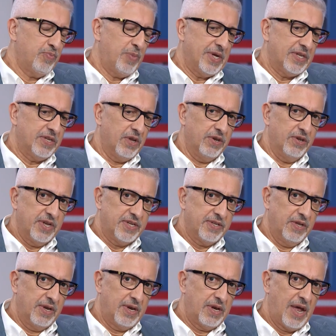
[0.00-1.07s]
based on this,
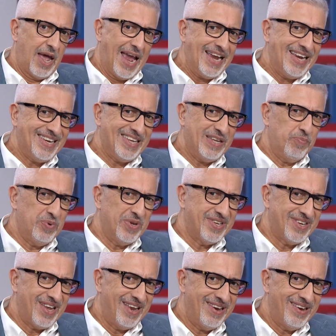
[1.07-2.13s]
that
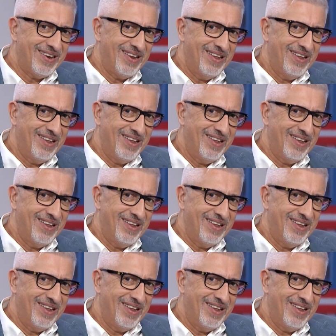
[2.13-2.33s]
80%